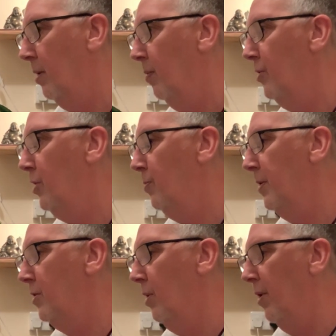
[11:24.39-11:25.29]
Once it's
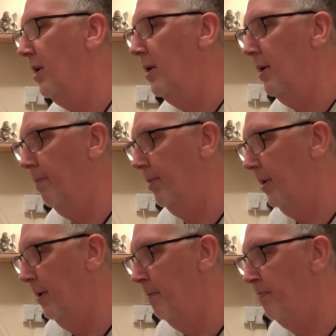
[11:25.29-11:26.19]
been tidied up,
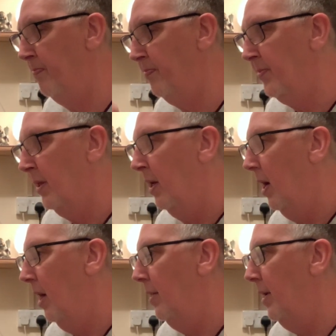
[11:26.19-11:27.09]
and